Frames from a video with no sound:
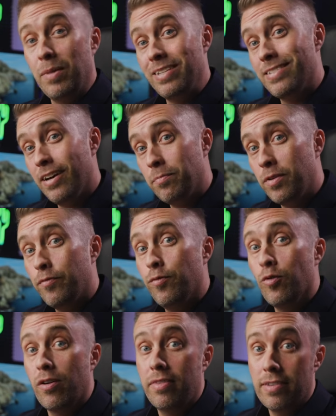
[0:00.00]
And my assignment
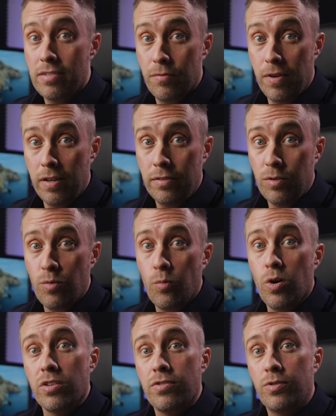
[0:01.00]
for this event
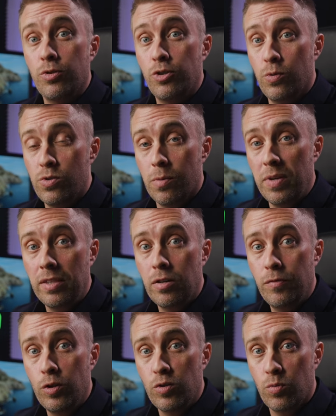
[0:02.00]
was to shoot some
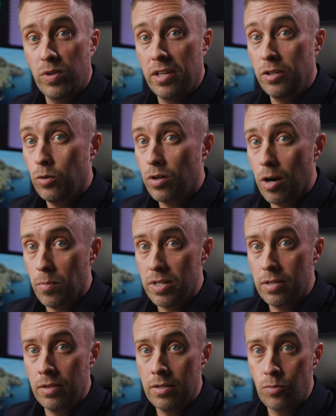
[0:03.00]
interviews with the
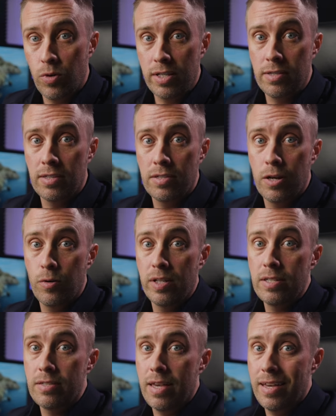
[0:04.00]
newcomers in this racing
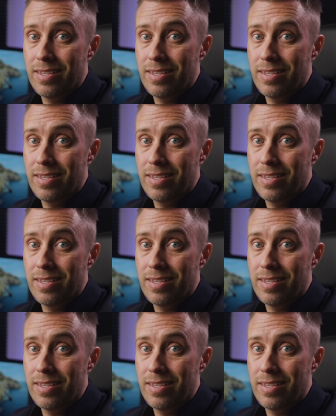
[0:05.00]
series,